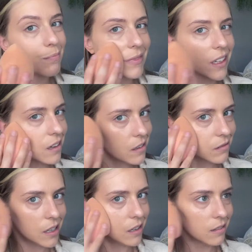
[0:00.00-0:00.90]
They're not
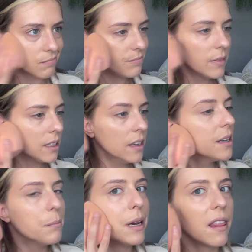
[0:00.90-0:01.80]
wrong.
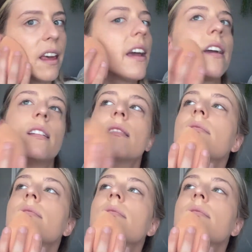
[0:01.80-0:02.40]
By they,